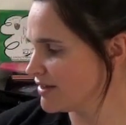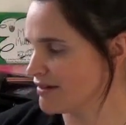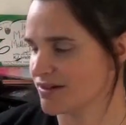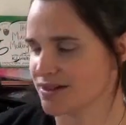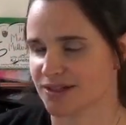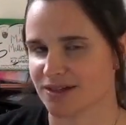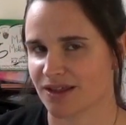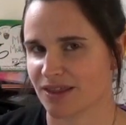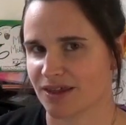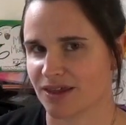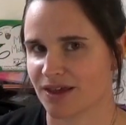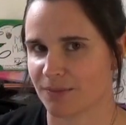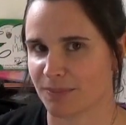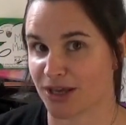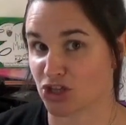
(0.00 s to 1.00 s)
There is
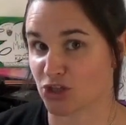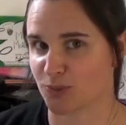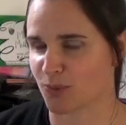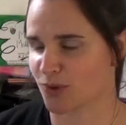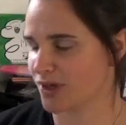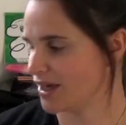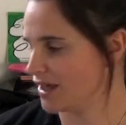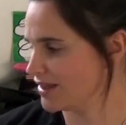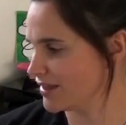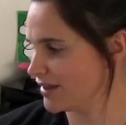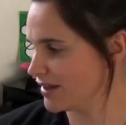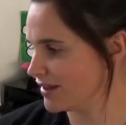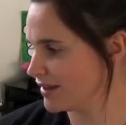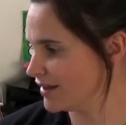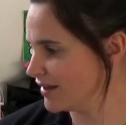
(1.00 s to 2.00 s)
another picture book in
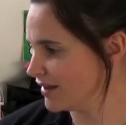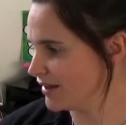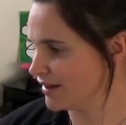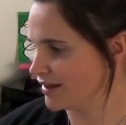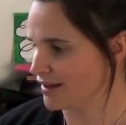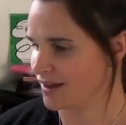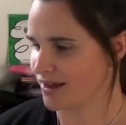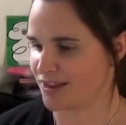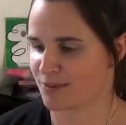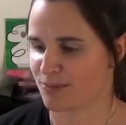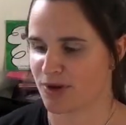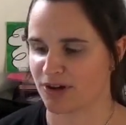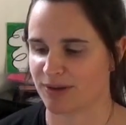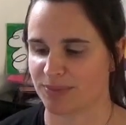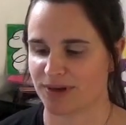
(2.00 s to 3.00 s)
the
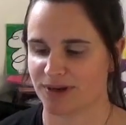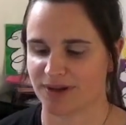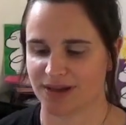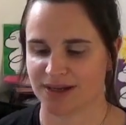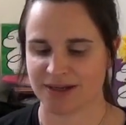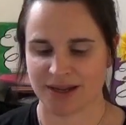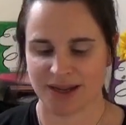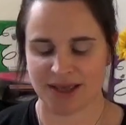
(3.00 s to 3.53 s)
pipeline.